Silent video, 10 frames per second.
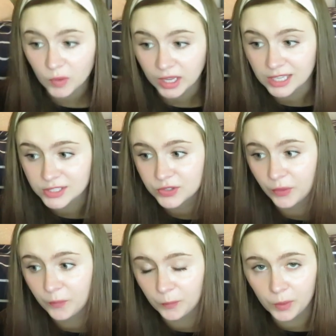Okay,
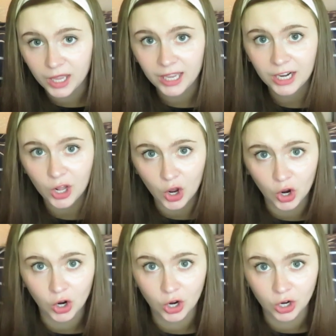so what
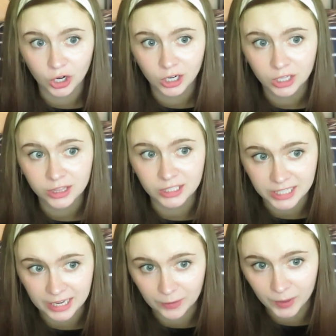are the
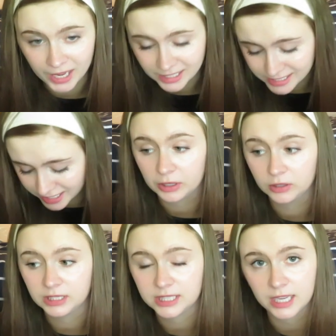takeaways?
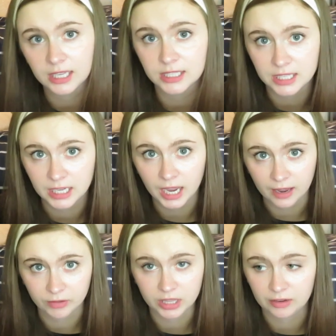Apparently psychics think I
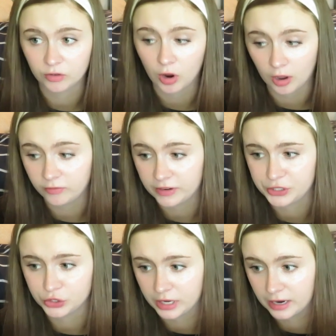have a thing for odd
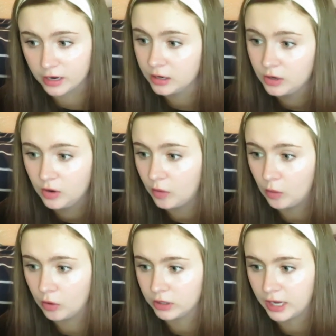facial hair,
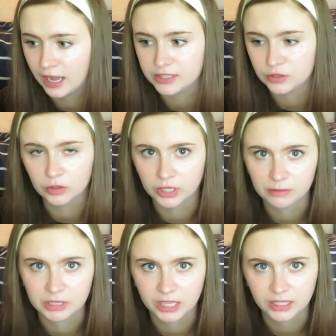or guys who look
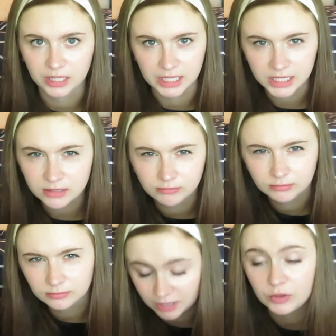at me like this.
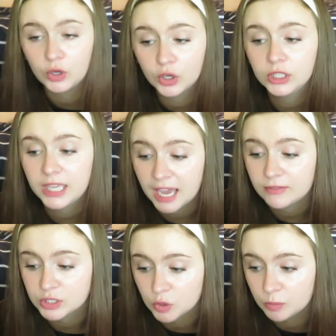If you currently have
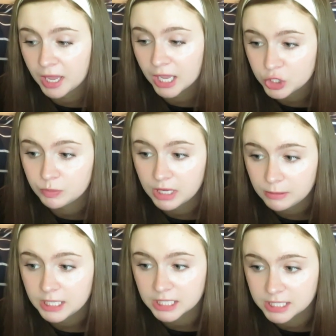a soul patch,
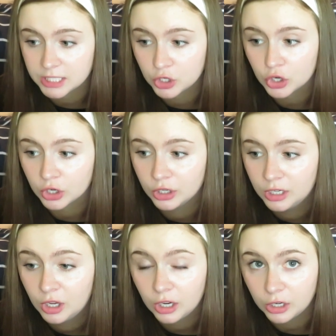maybe consider
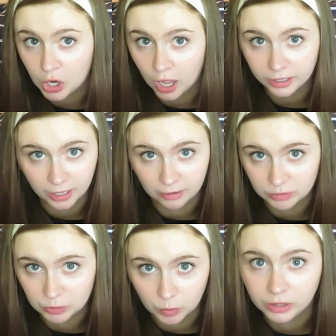not
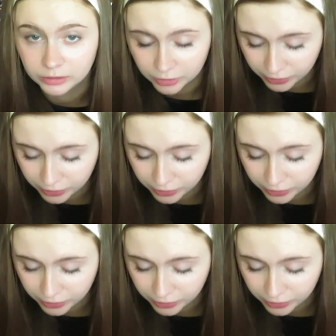having one.